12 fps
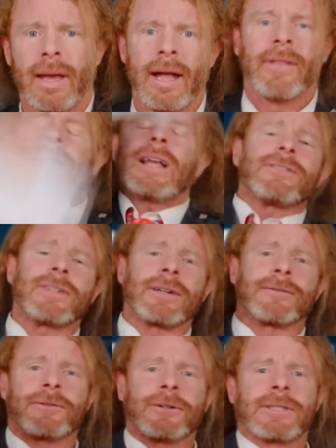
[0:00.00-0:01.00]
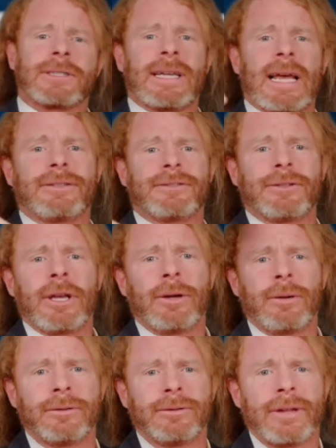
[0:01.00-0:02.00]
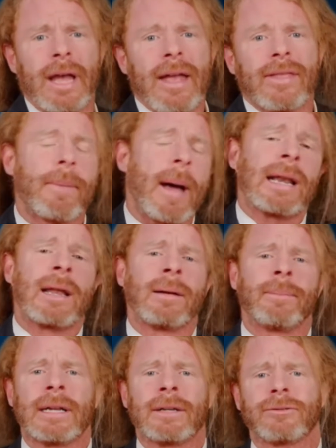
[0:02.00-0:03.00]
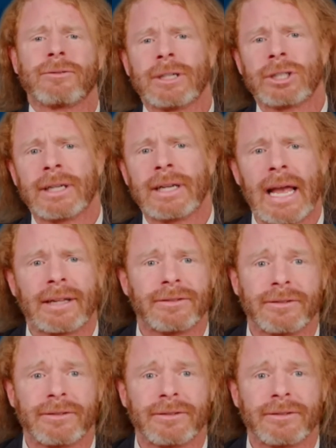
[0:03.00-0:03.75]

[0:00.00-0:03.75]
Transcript: That's it for tonight's news. The Biden administration has